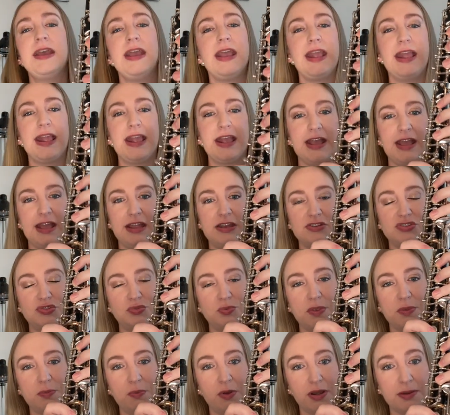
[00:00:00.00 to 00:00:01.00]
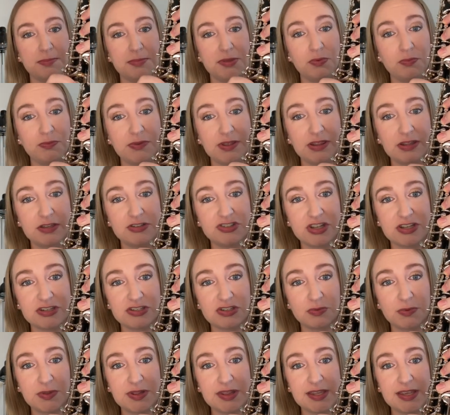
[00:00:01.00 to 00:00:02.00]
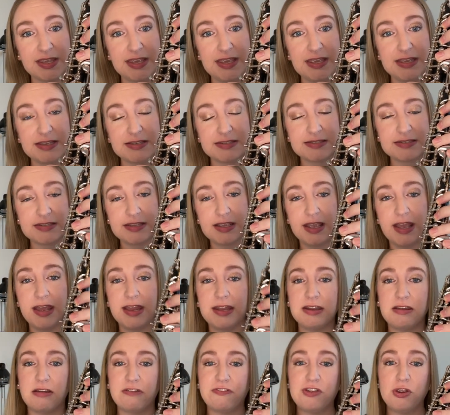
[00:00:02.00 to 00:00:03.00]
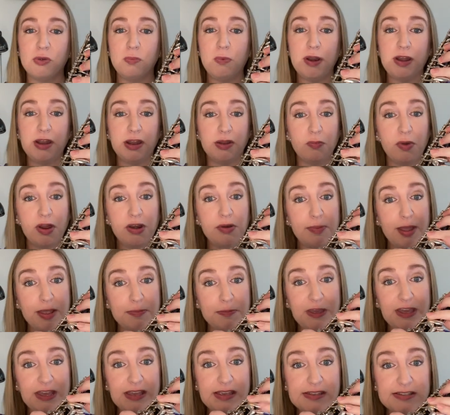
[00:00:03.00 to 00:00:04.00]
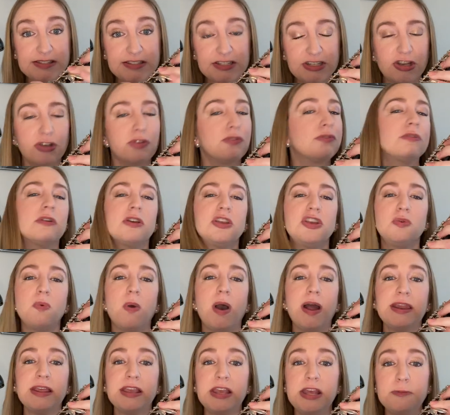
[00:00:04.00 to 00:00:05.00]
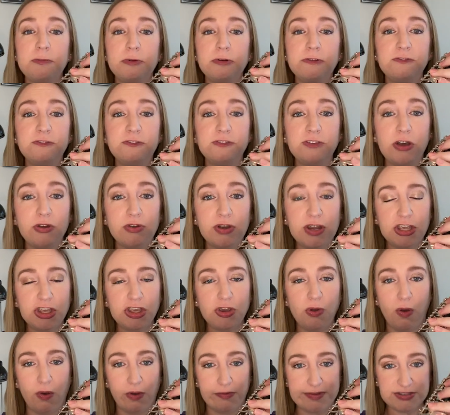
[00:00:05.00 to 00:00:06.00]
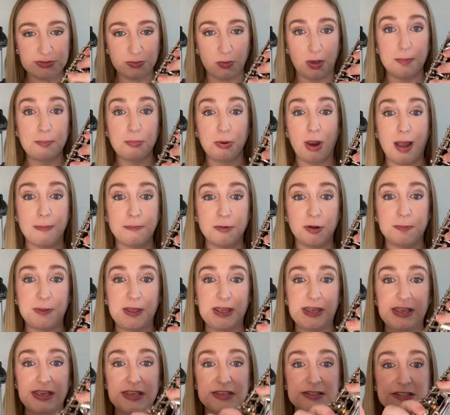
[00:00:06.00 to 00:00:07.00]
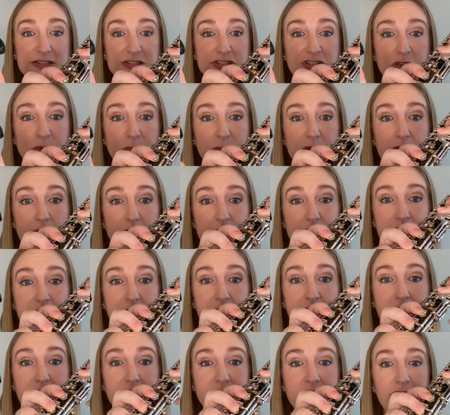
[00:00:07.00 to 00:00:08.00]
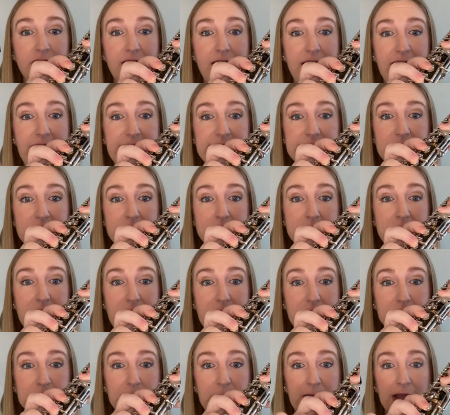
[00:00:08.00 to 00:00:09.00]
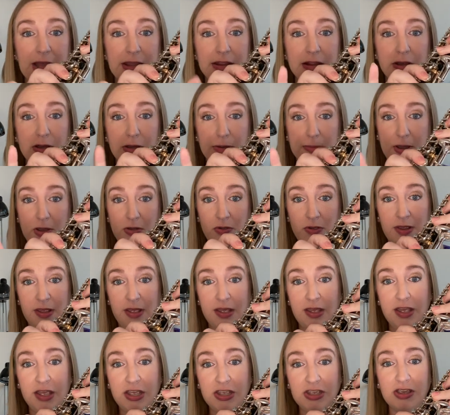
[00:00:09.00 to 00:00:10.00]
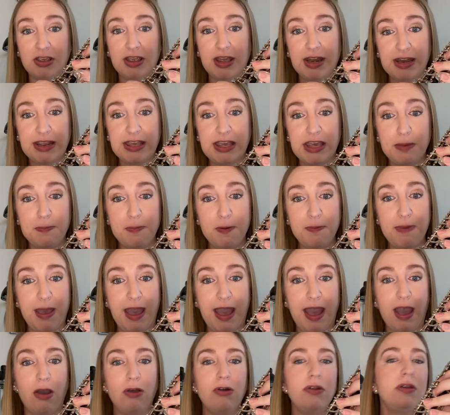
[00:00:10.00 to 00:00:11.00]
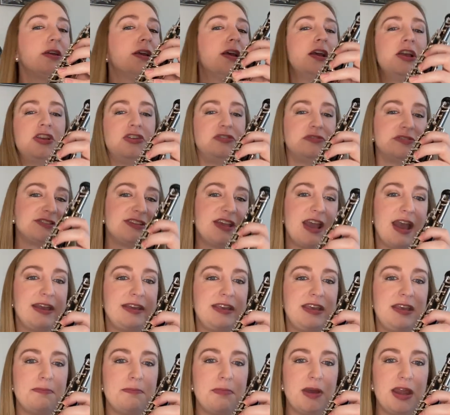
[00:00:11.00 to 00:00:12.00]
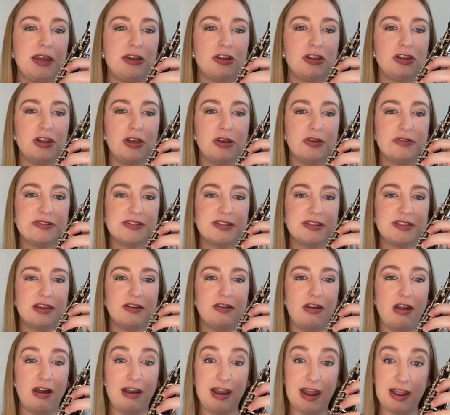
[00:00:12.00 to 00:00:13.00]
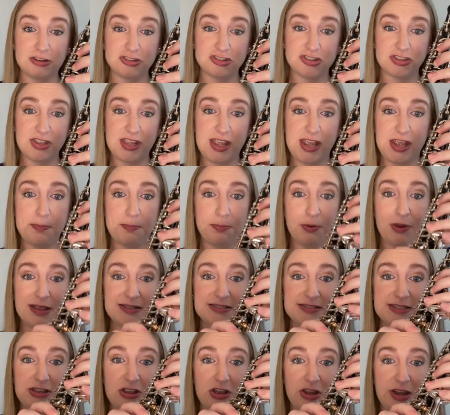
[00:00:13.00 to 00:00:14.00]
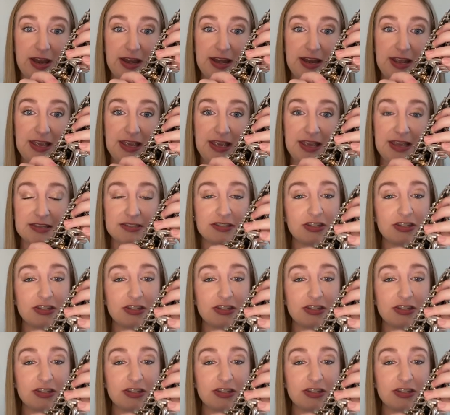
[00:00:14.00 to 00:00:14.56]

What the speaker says: And we want to be really gentle with the keys. Now, if you're wondering, what do my pinkies do? You want to keep them floating. You always want proper pinkies. So we're not going to ever hide them back behind the oboe. You're going to keep them out. You can see I keep mine close, that they're not actually pressing on any keys.